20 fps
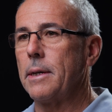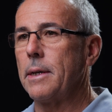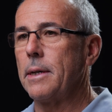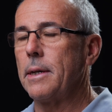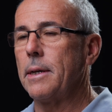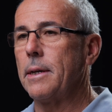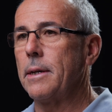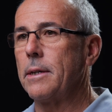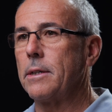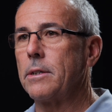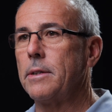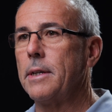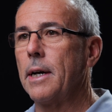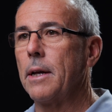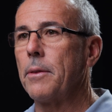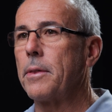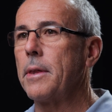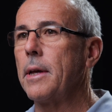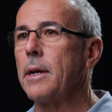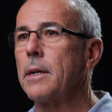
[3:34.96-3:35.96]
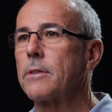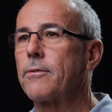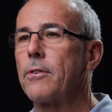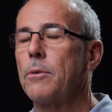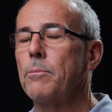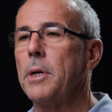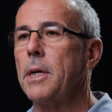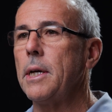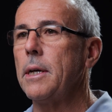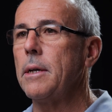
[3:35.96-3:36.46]
It has done things for
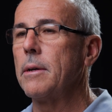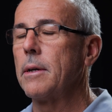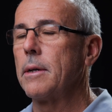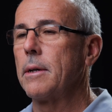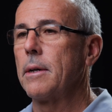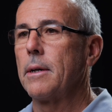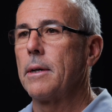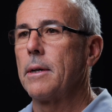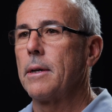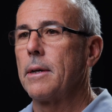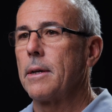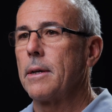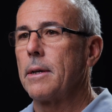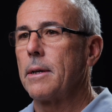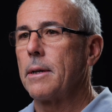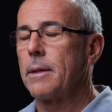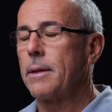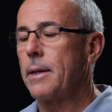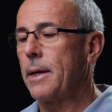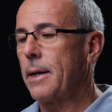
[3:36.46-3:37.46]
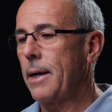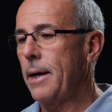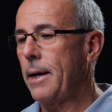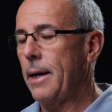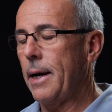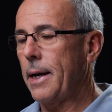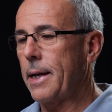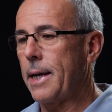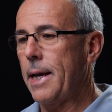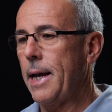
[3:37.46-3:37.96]
me that
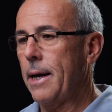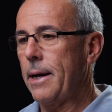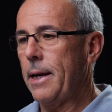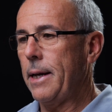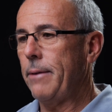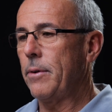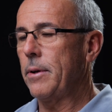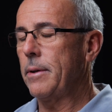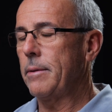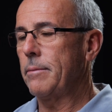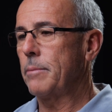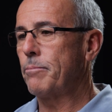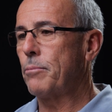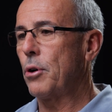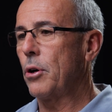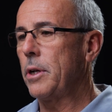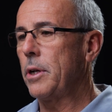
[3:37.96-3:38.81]
I can't even put